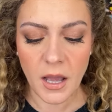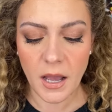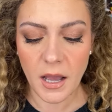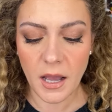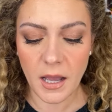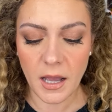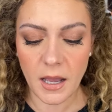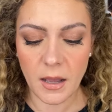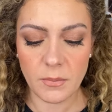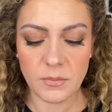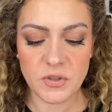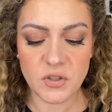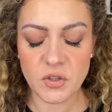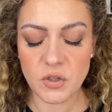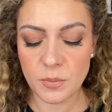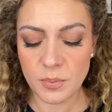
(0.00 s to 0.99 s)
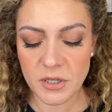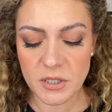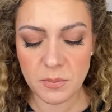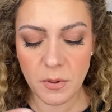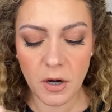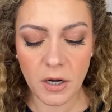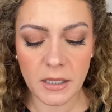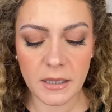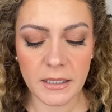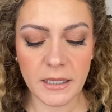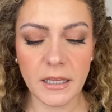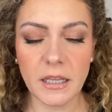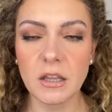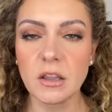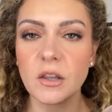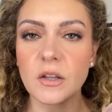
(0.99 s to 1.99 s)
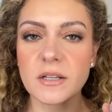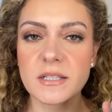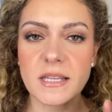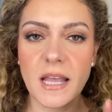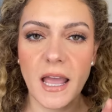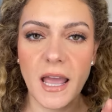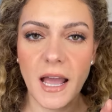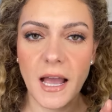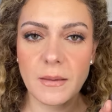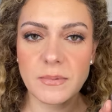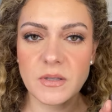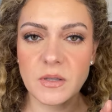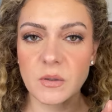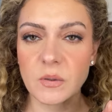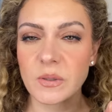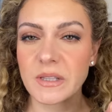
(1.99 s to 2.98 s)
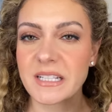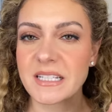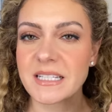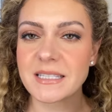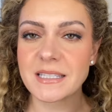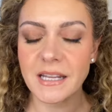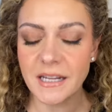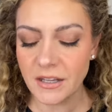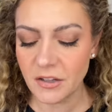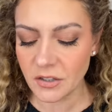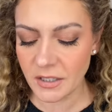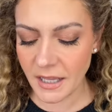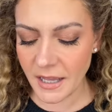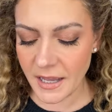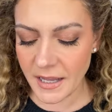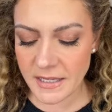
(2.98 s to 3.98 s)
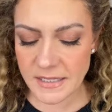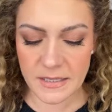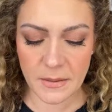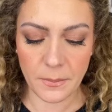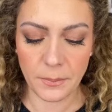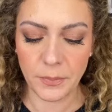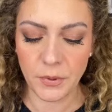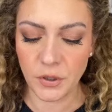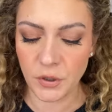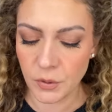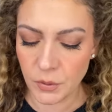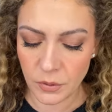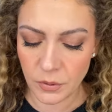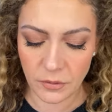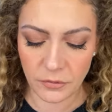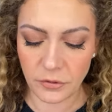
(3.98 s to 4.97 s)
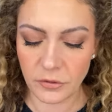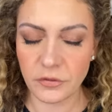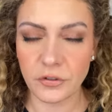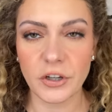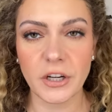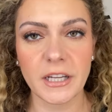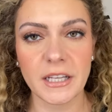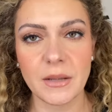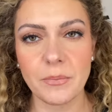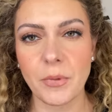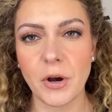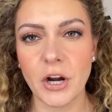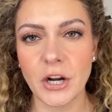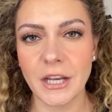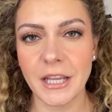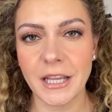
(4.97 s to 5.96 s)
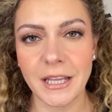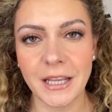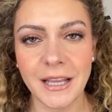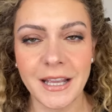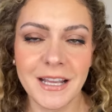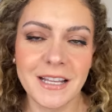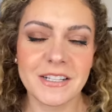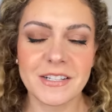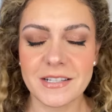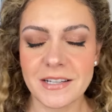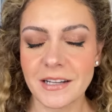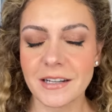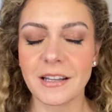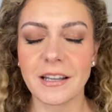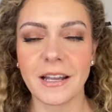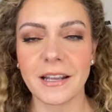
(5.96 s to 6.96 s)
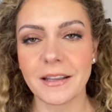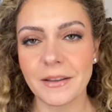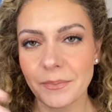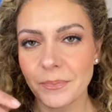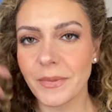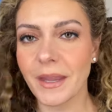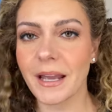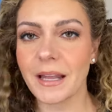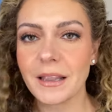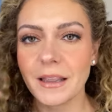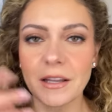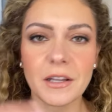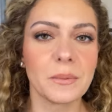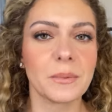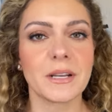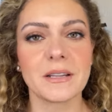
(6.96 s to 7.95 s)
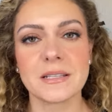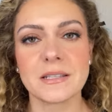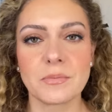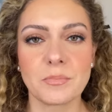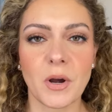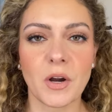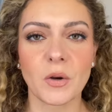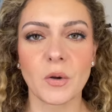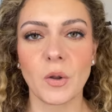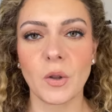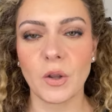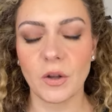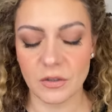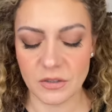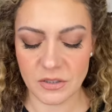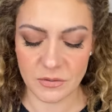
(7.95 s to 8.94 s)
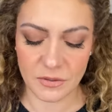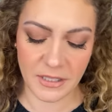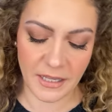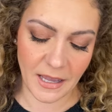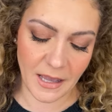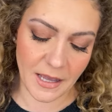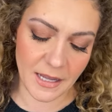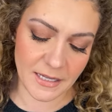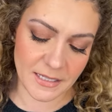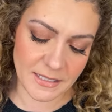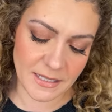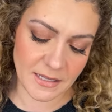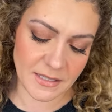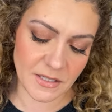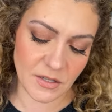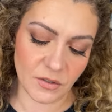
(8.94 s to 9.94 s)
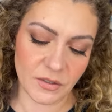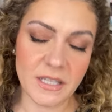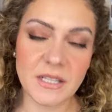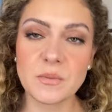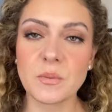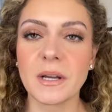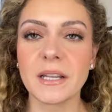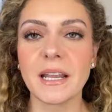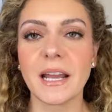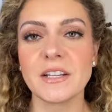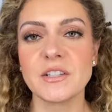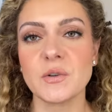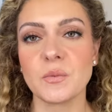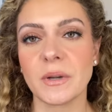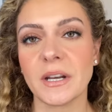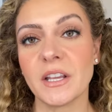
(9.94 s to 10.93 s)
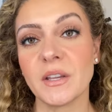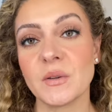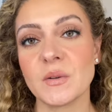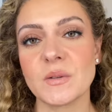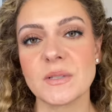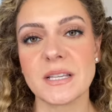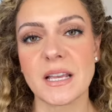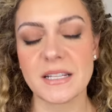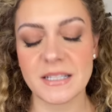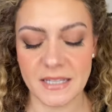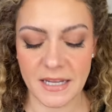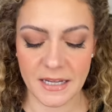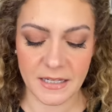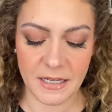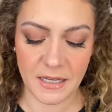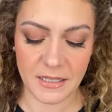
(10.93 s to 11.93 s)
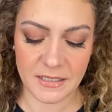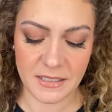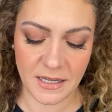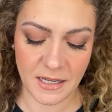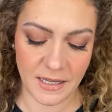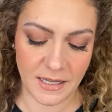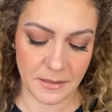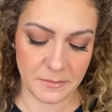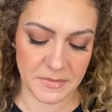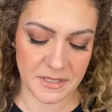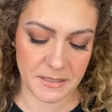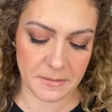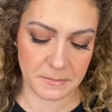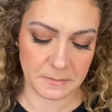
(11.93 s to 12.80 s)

um, super sparkly, looks absolutely stunning on the eyes, beautiful for any party. Just kind of like add a little bit of sparkle onto the eyes. So this one I do want to use 10 times.